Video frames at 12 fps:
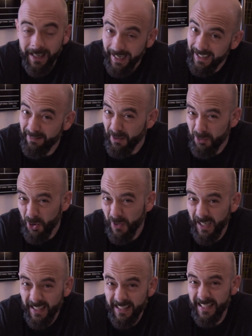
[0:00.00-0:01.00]
And if I'm
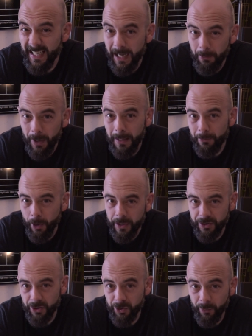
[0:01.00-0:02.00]
doing any DIY
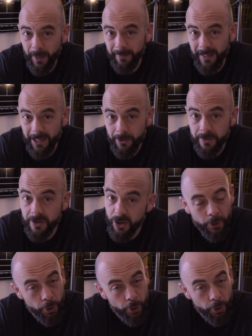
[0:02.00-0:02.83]
projects around the house,